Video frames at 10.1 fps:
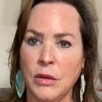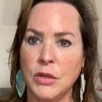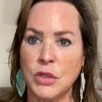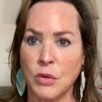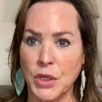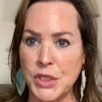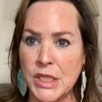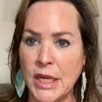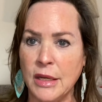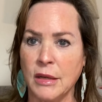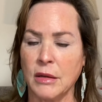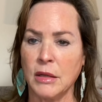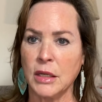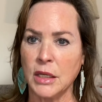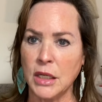to our skin
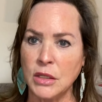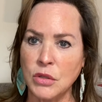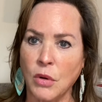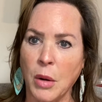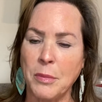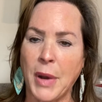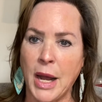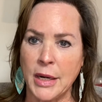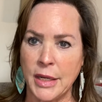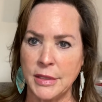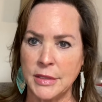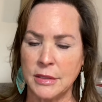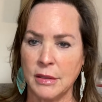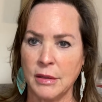and into our bodies.